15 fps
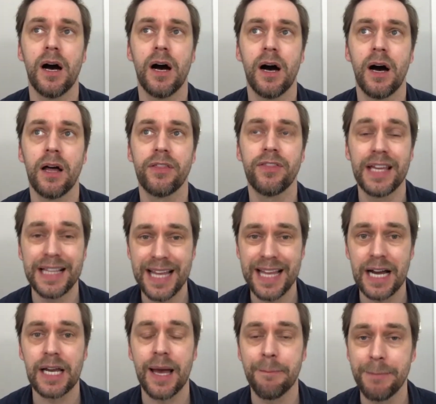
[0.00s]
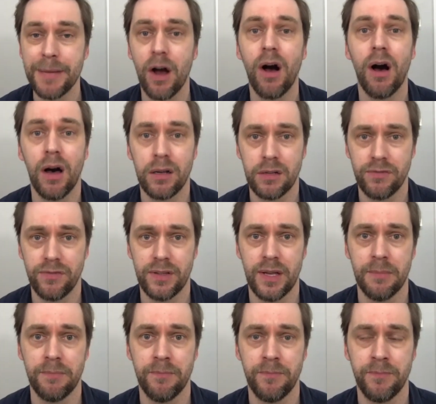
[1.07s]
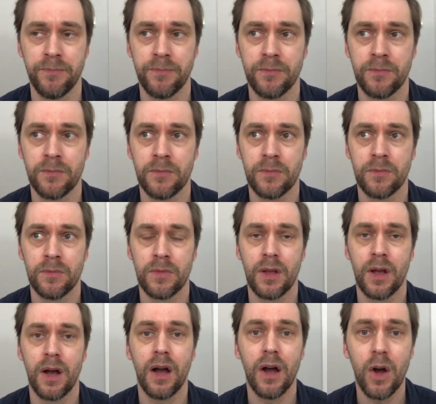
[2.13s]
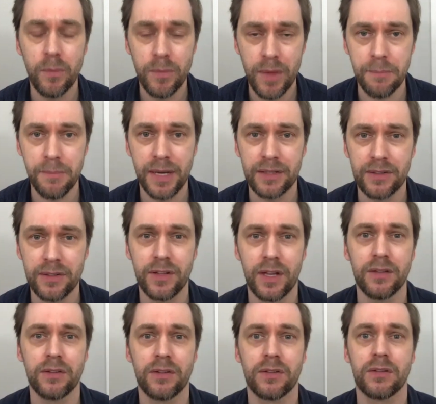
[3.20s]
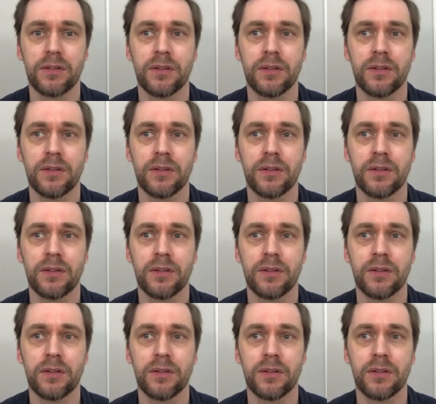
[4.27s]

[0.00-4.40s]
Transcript: I think that can be harder for them. I hope that makes sense.